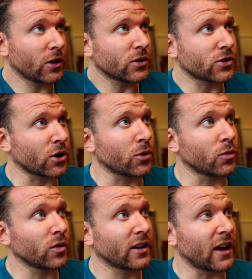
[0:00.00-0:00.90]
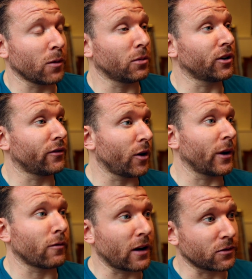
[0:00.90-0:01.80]
So getting the blood flowing
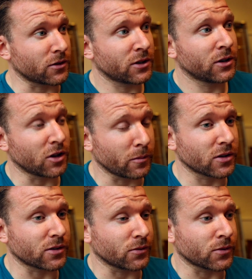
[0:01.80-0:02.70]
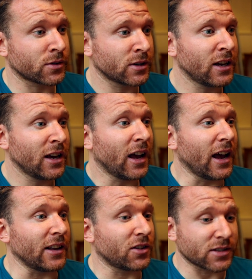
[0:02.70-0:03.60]
around the muscles.
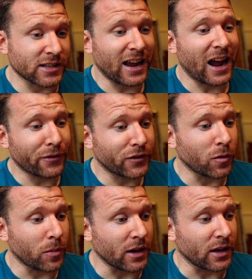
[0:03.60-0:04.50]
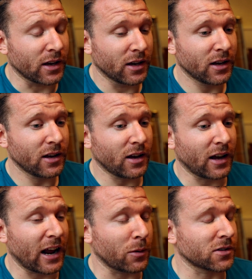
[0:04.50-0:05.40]
It doesn't have to be
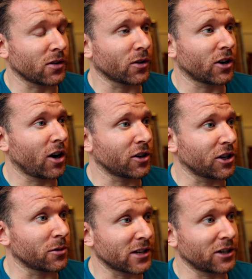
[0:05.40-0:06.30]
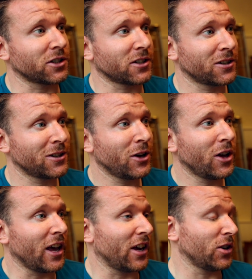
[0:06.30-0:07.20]
an hours-long cardio session.
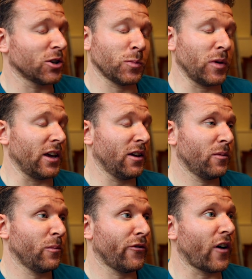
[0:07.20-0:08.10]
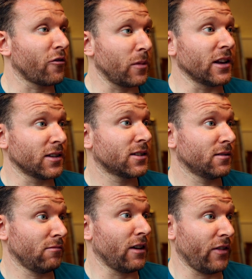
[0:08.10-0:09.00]
It can just be 5 minutes
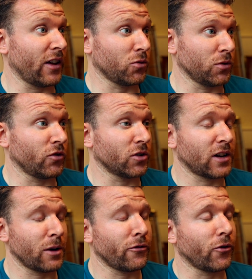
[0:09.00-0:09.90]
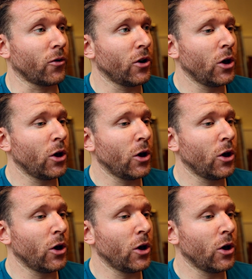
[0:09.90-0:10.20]
if that's all you've got time for.